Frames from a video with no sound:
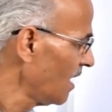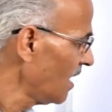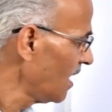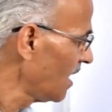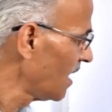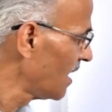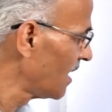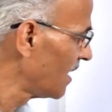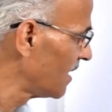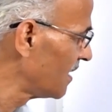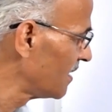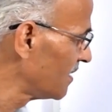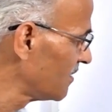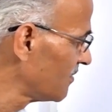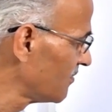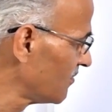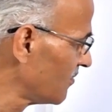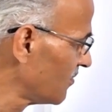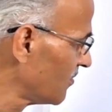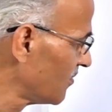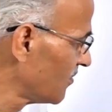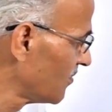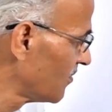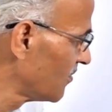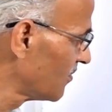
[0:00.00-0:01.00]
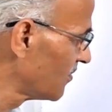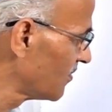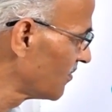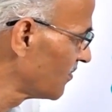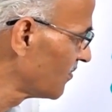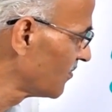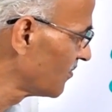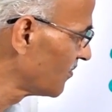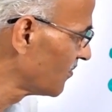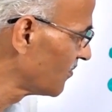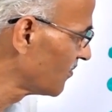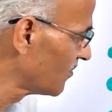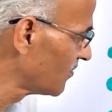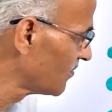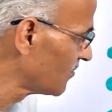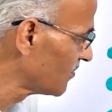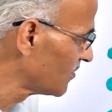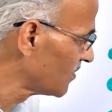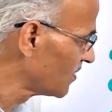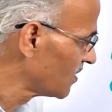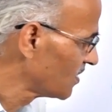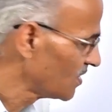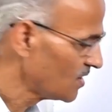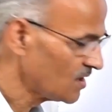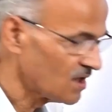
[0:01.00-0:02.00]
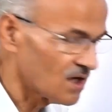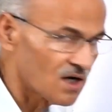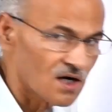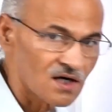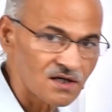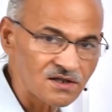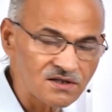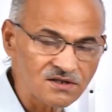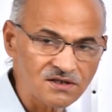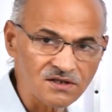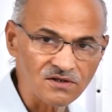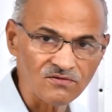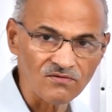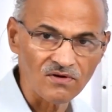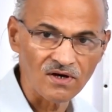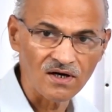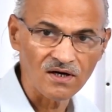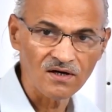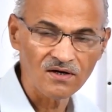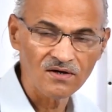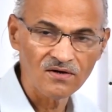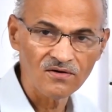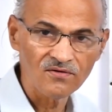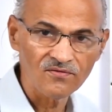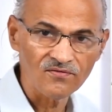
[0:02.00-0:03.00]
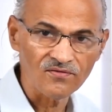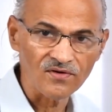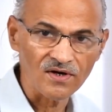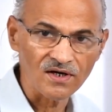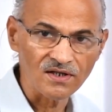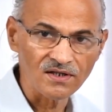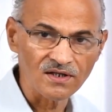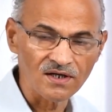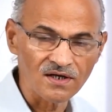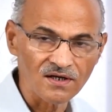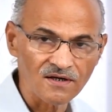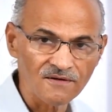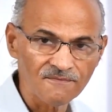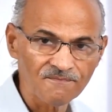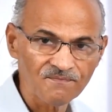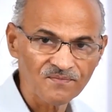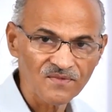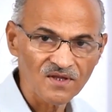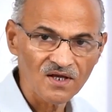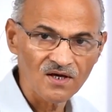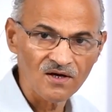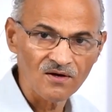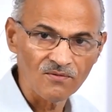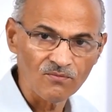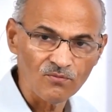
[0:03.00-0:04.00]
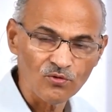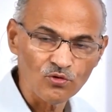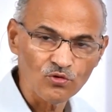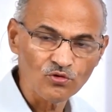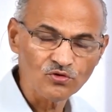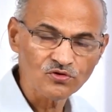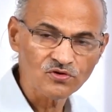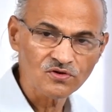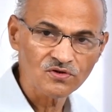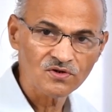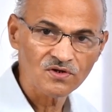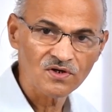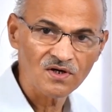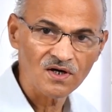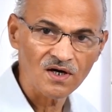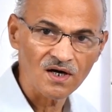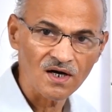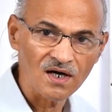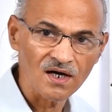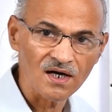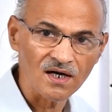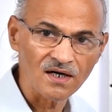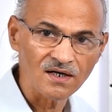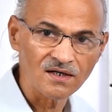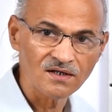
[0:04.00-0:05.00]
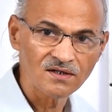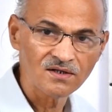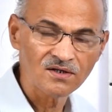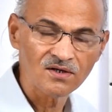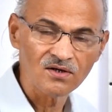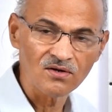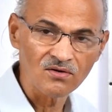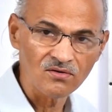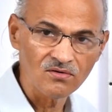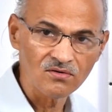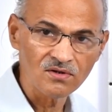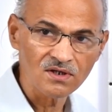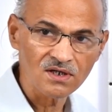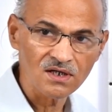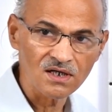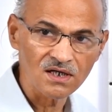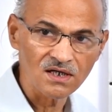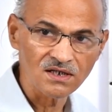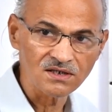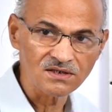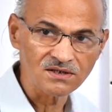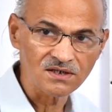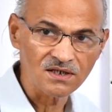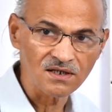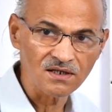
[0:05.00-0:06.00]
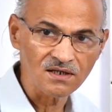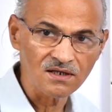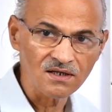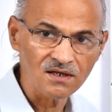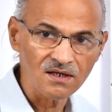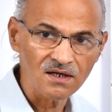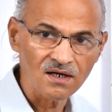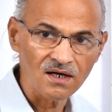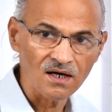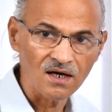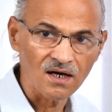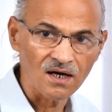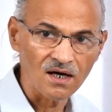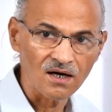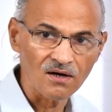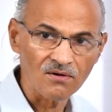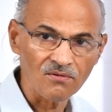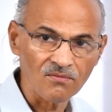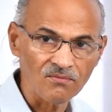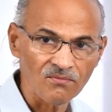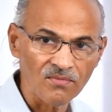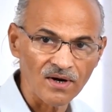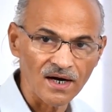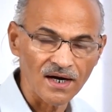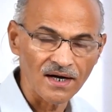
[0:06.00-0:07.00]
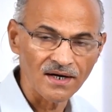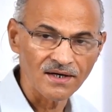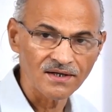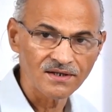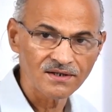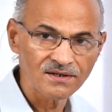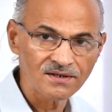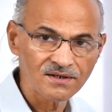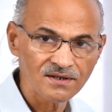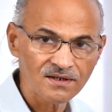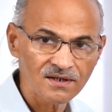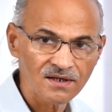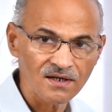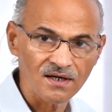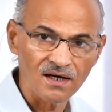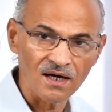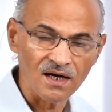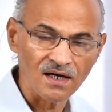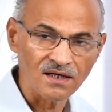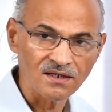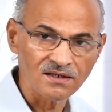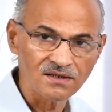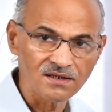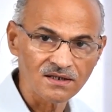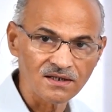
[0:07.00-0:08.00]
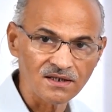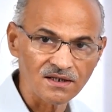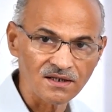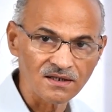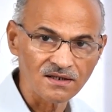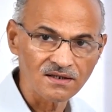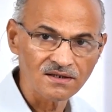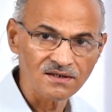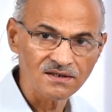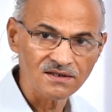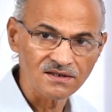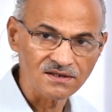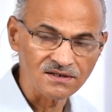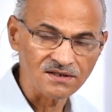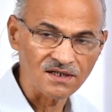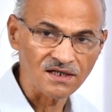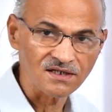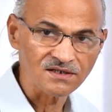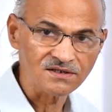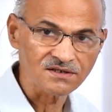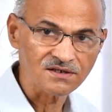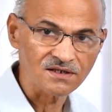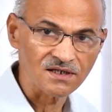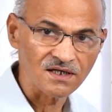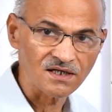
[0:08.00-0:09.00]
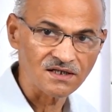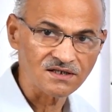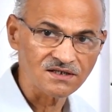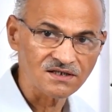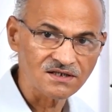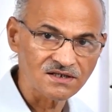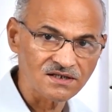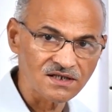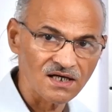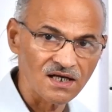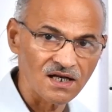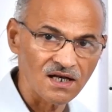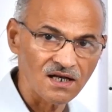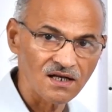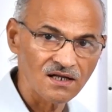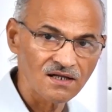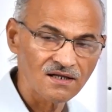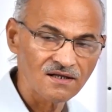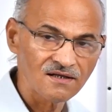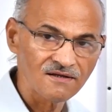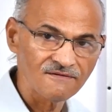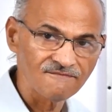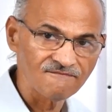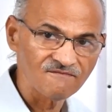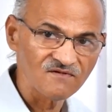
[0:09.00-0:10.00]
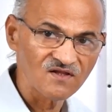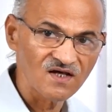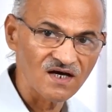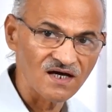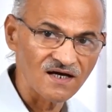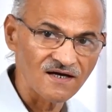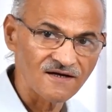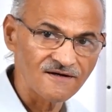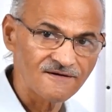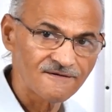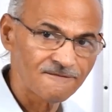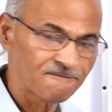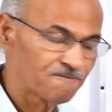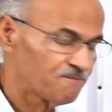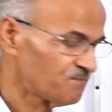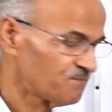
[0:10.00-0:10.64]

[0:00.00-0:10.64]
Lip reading: and Lord Shiva father both had good relation or bad. I think Shastras tell that